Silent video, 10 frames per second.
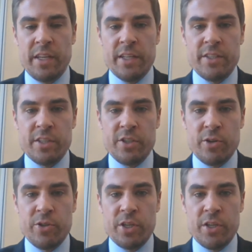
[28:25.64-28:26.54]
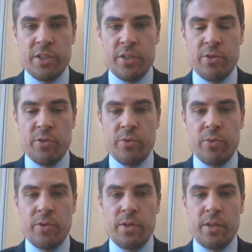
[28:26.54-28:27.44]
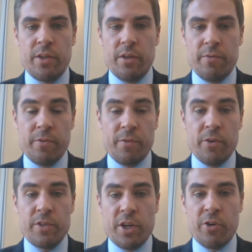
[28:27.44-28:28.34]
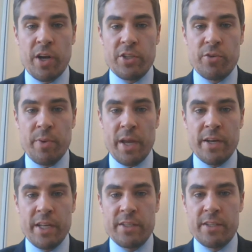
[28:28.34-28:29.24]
the institution to fulfill its congressional mandates,